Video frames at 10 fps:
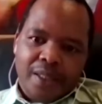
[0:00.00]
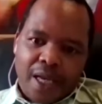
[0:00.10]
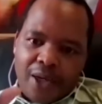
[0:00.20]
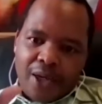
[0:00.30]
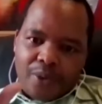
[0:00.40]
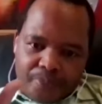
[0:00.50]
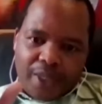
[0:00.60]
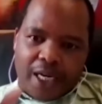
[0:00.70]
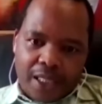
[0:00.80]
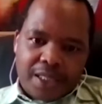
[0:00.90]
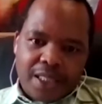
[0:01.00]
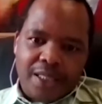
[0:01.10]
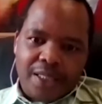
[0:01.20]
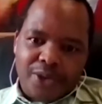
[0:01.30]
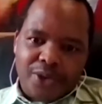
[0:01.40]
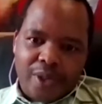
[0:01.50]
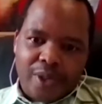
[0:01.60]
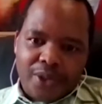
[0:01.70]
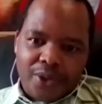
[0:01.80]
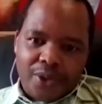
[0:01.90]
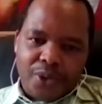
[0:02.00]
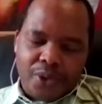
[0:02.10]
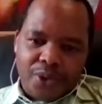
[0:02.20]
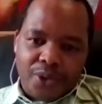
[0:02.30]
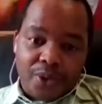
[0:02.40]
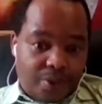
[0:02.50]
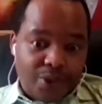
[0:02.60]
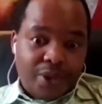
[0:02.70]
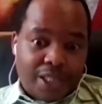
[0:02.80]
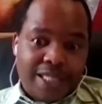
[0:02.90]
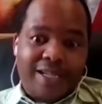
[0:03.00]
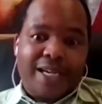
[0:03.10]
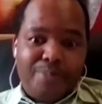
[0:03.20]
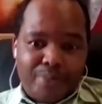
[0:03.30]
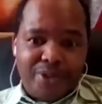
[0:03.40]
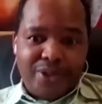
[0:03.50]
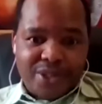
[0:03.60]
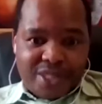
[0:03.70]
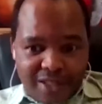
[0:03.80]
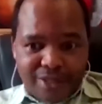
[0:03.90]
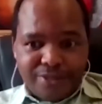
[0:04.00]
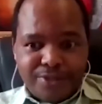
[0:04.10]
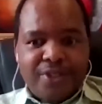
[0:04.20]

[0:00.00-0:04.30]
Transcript: Now, Arti, you're a tech company yourself,